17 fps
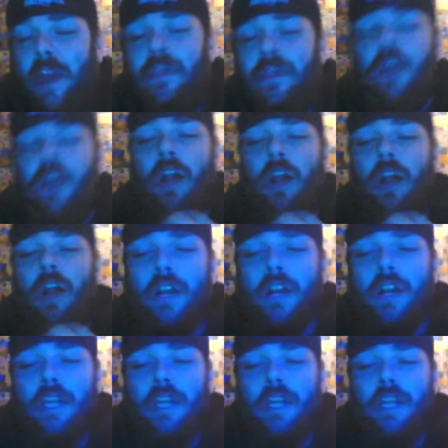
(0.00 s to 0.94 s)
they're not
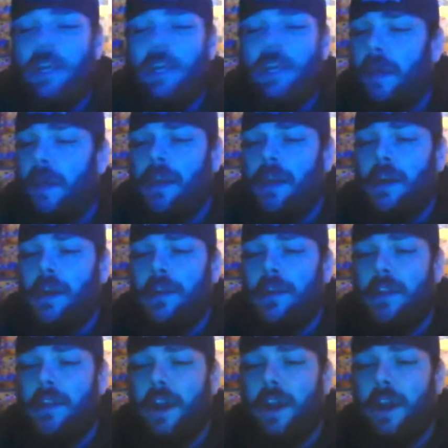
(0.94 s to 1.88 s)
going to get Omega.
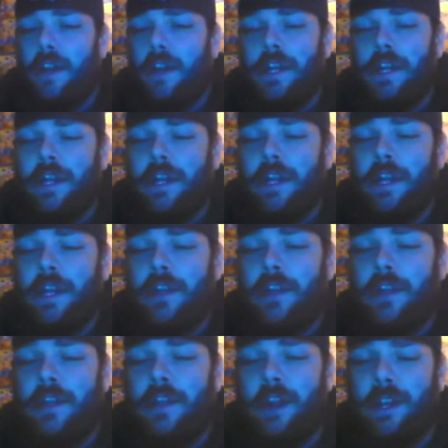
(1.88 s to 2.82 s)
They're not getting
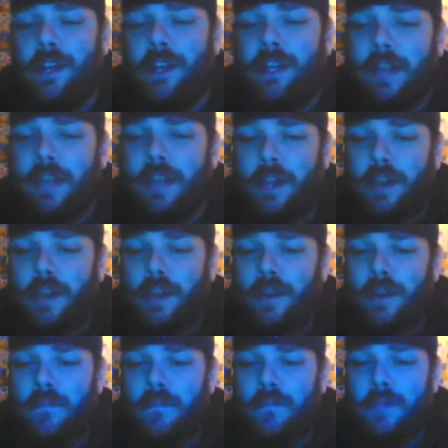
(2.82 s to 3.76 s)
Kenny.
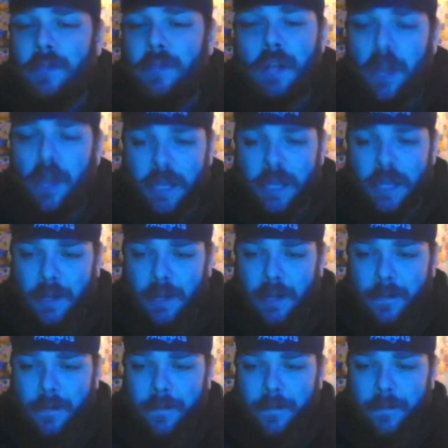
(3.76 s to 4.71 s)
They're not getting
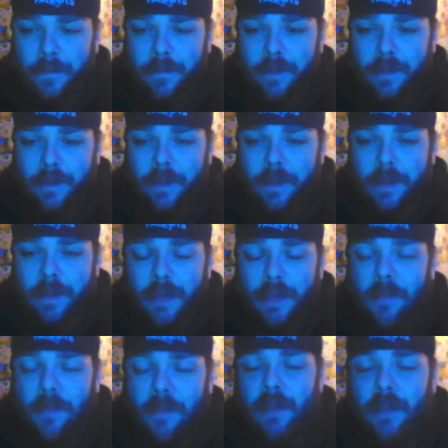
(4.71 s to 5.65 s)
him.
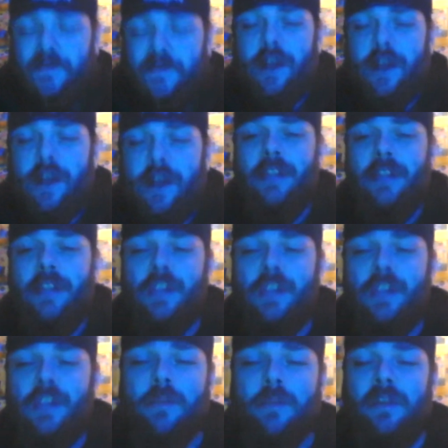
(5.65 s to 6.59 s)
The motherfucker
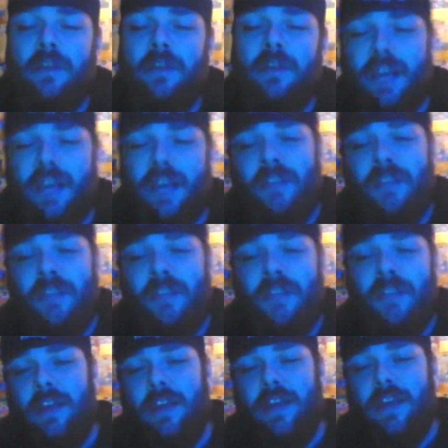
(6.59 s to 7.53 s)
legitimately
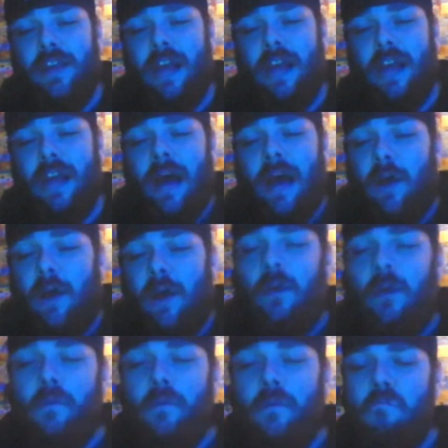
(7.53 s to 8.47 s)
says
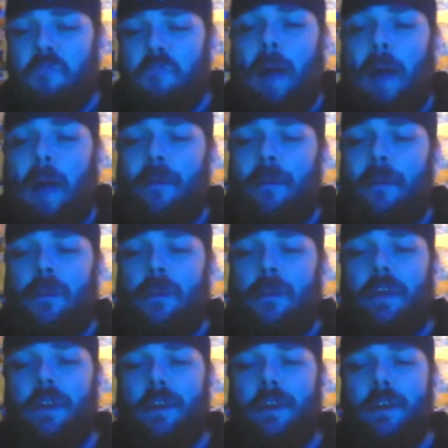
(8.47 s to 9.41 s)
out publicly,
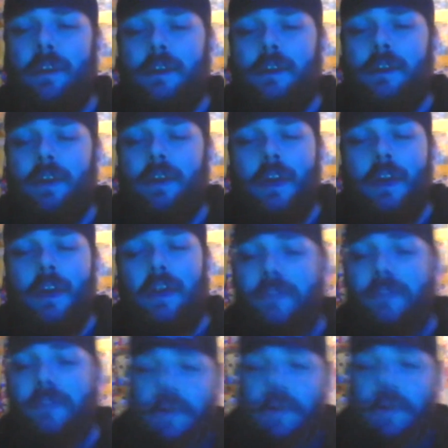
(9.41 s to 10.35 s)
there